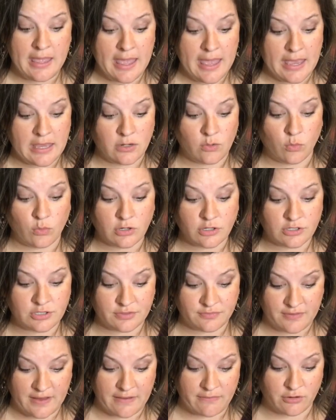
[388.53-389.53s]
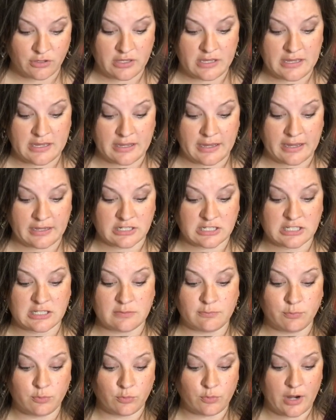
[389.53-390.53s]
in order to favor the
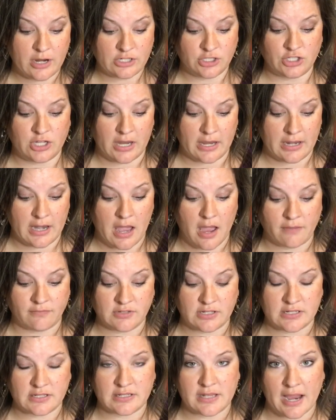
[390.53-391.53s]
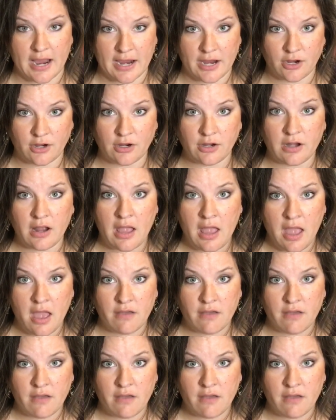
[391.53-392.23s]
expression of desired